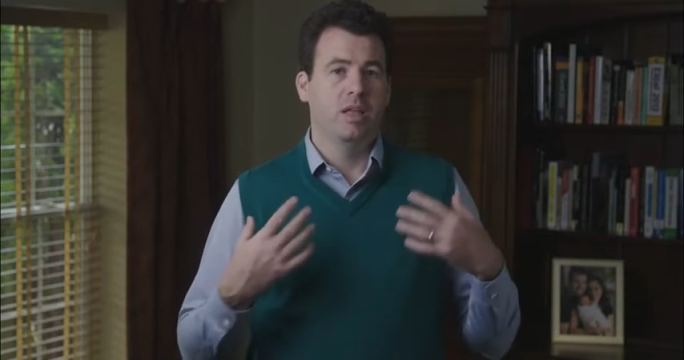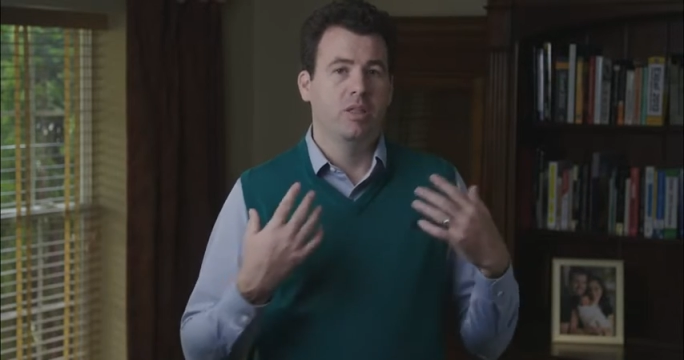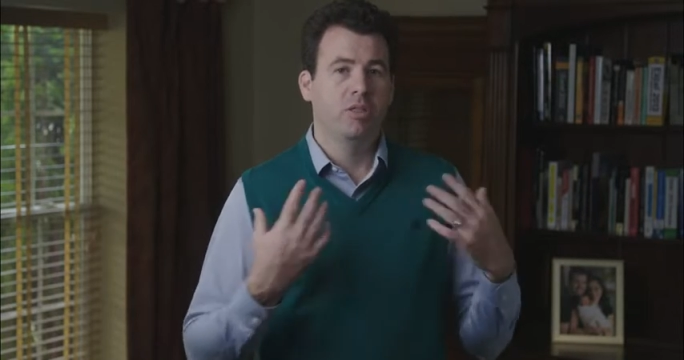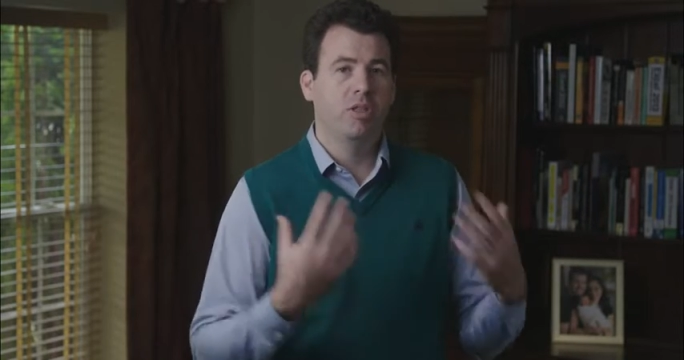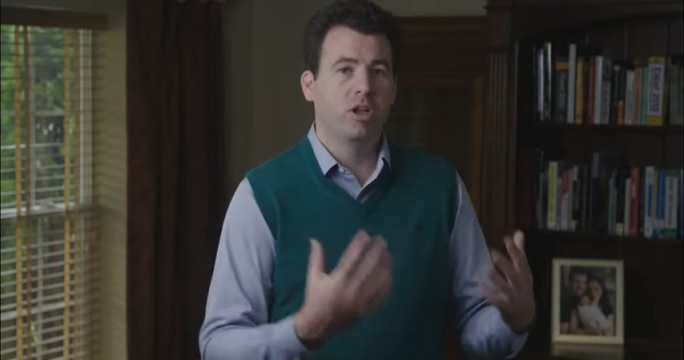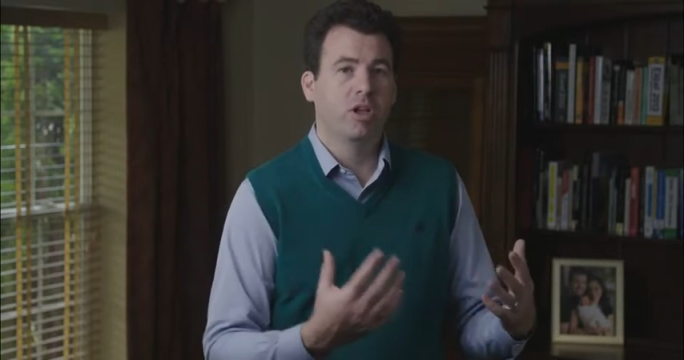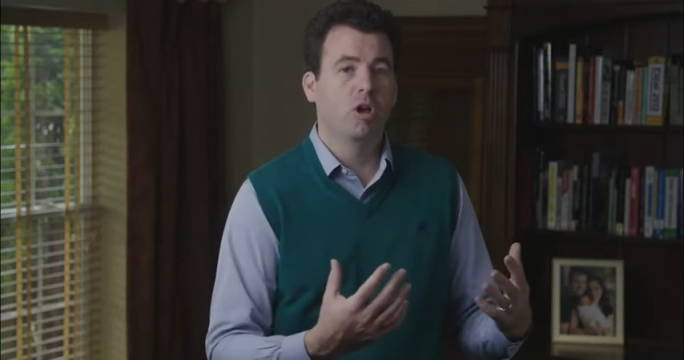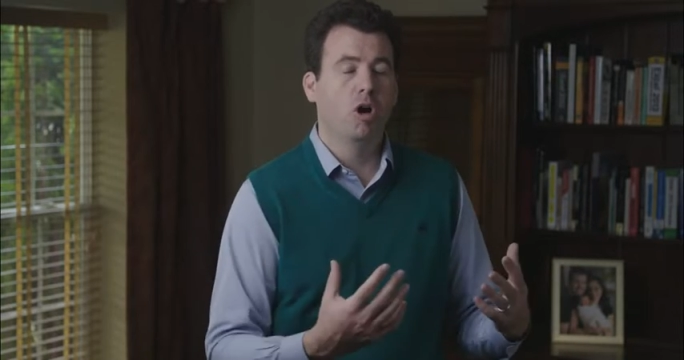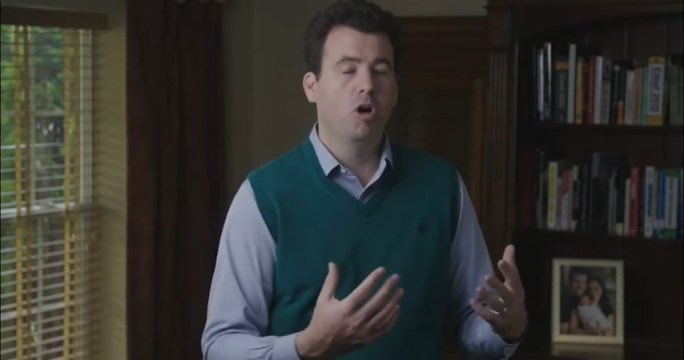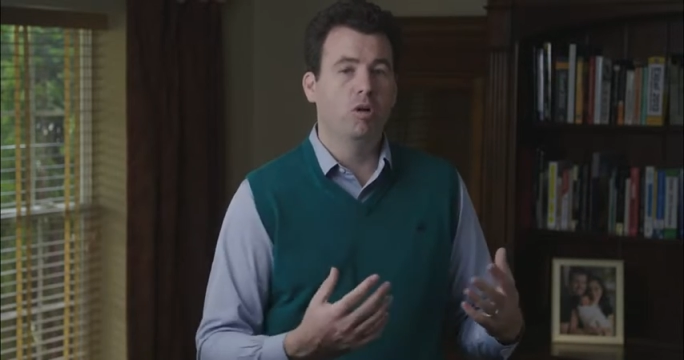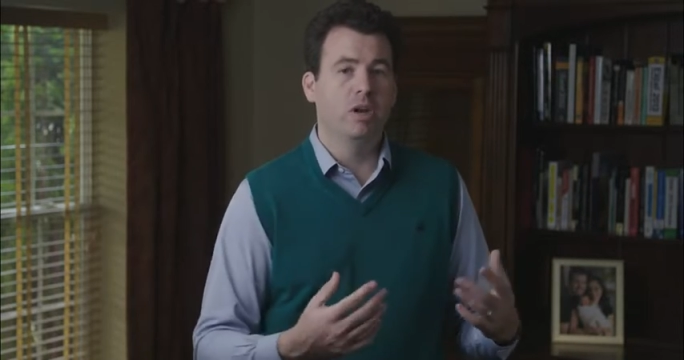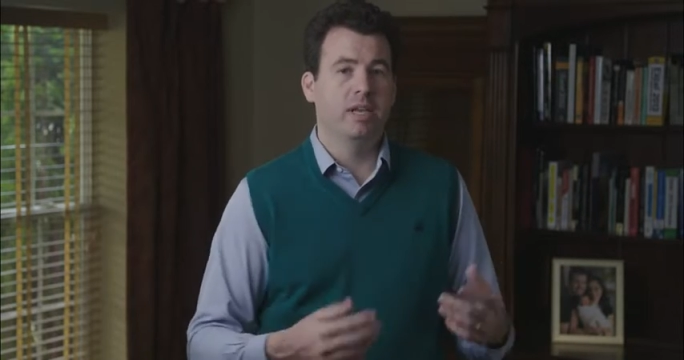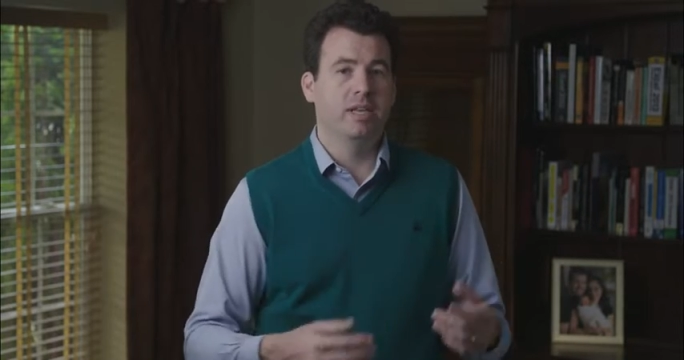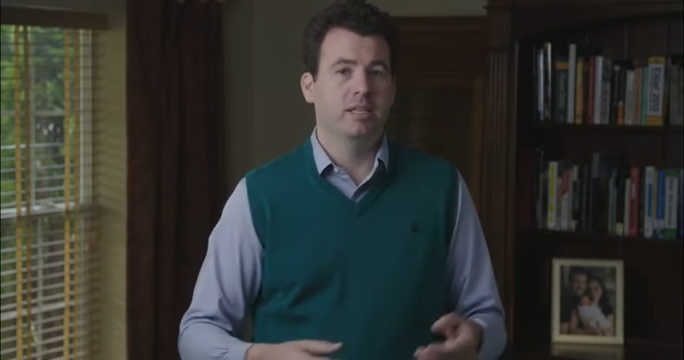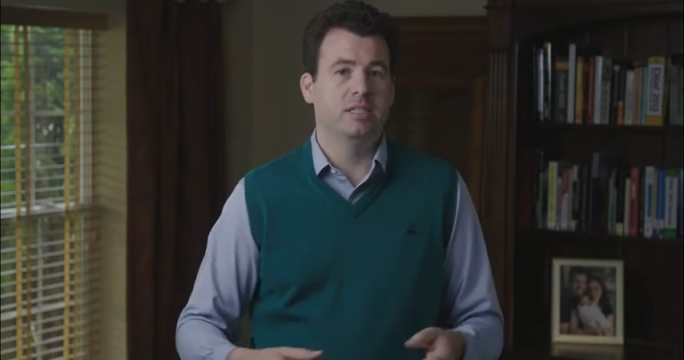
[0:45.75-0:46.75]
The
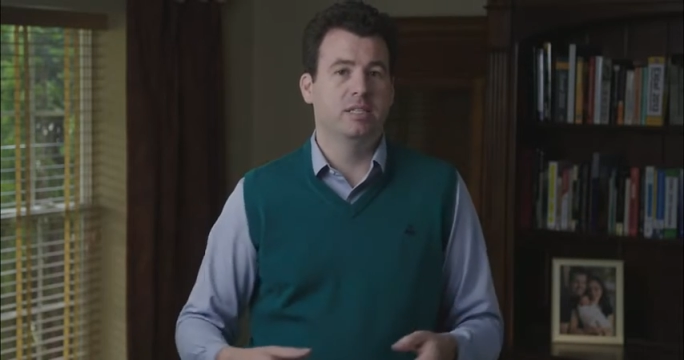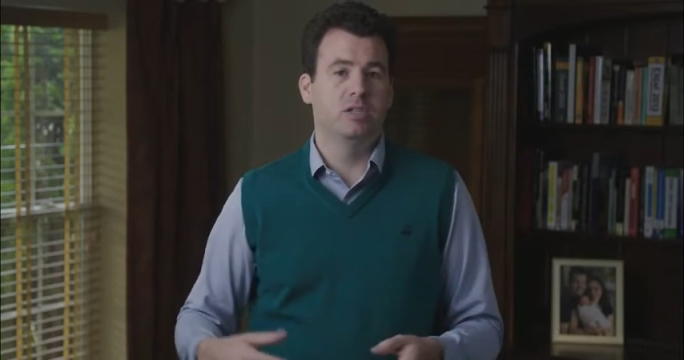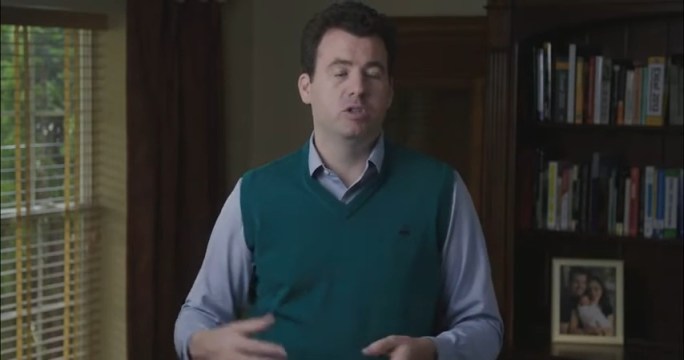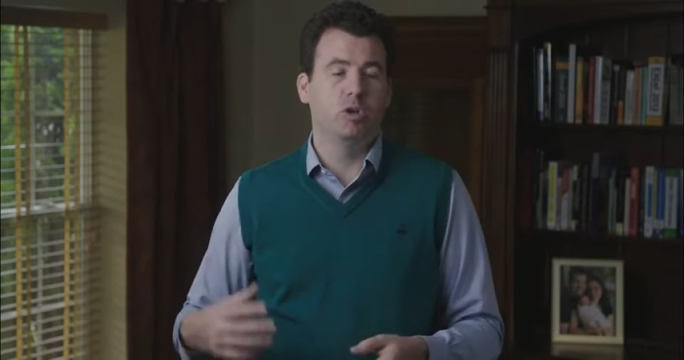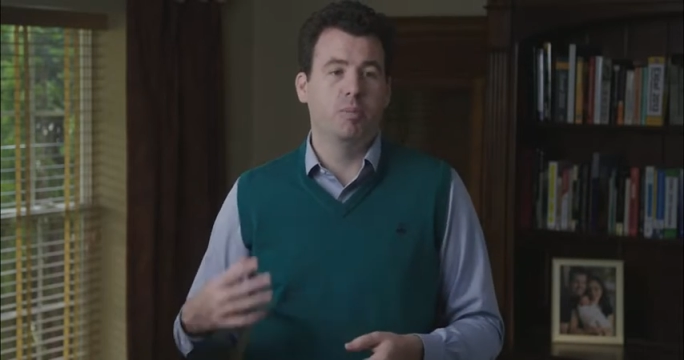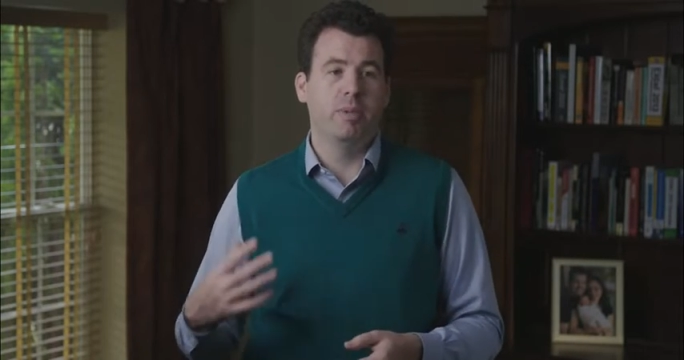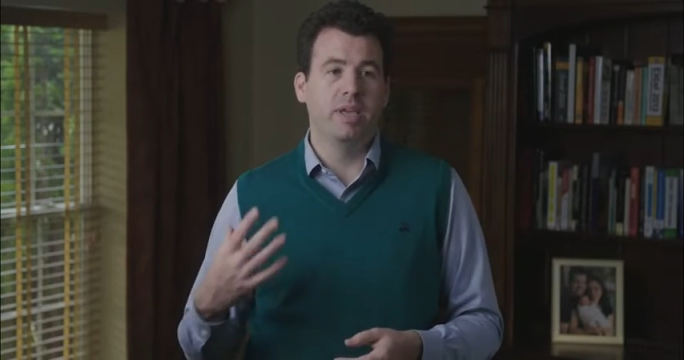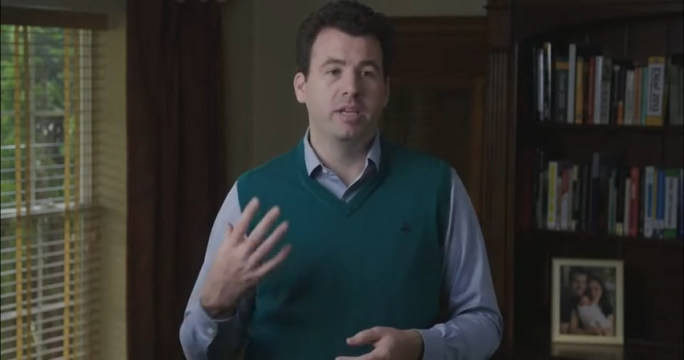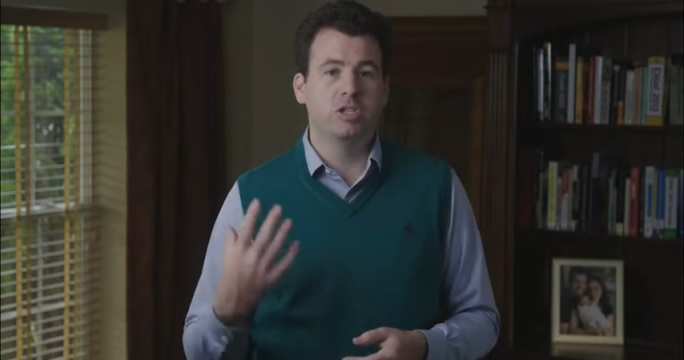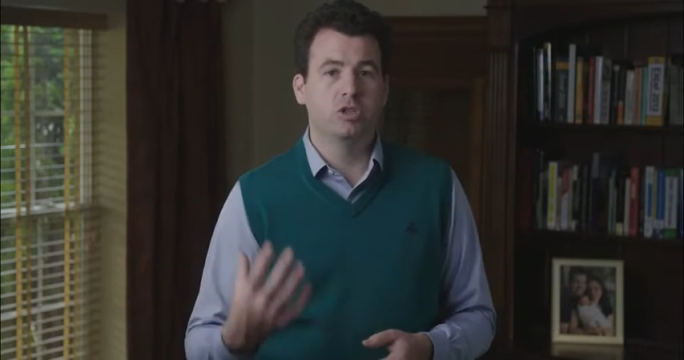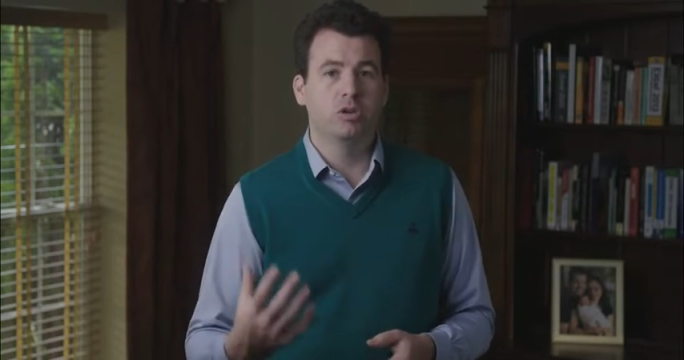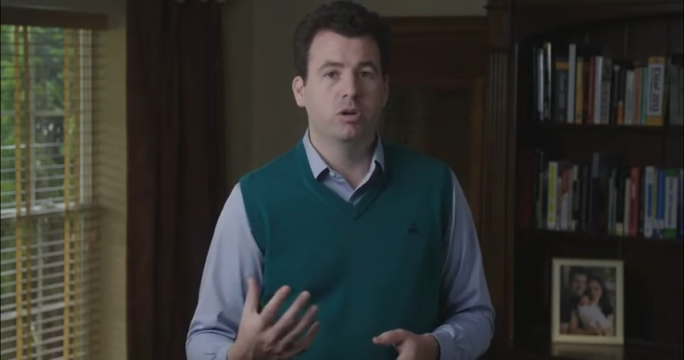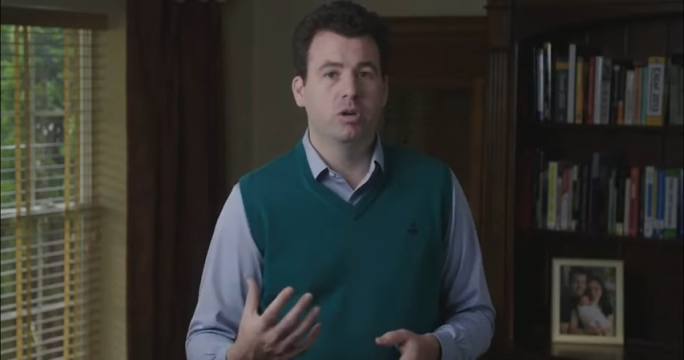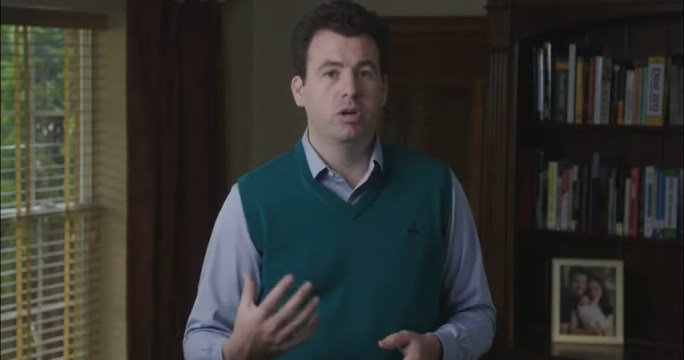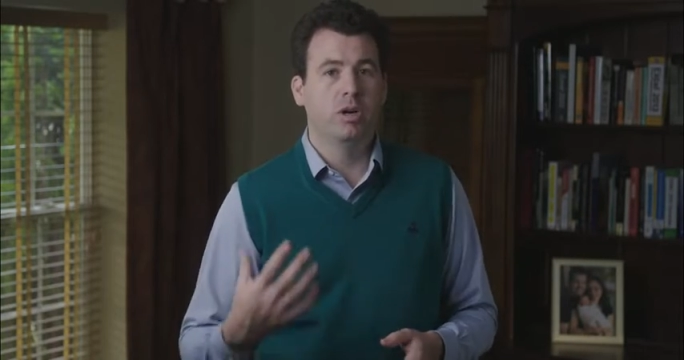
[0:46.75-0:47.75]
goal is to make
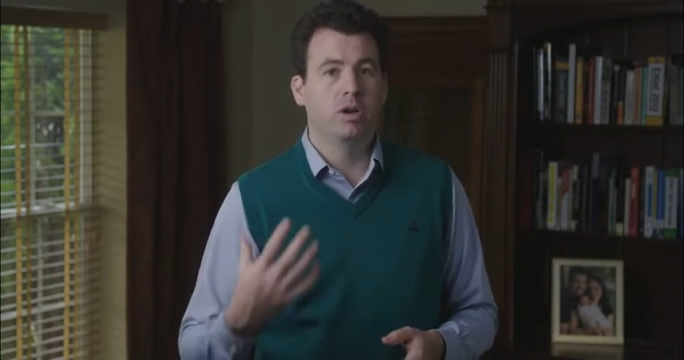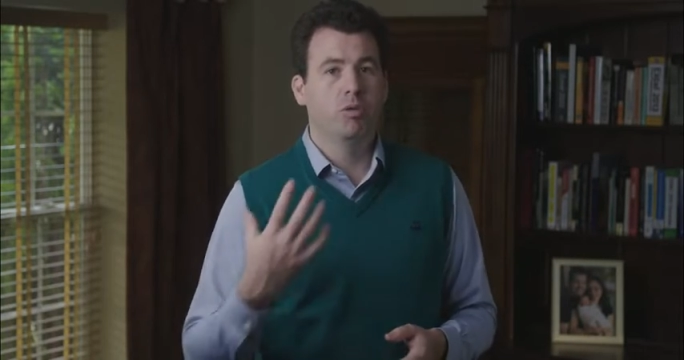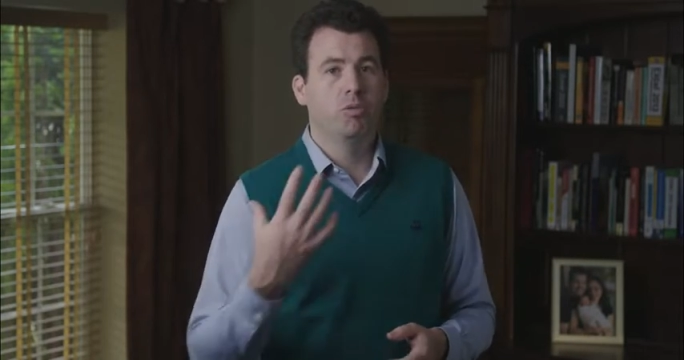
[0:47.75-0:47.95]
sure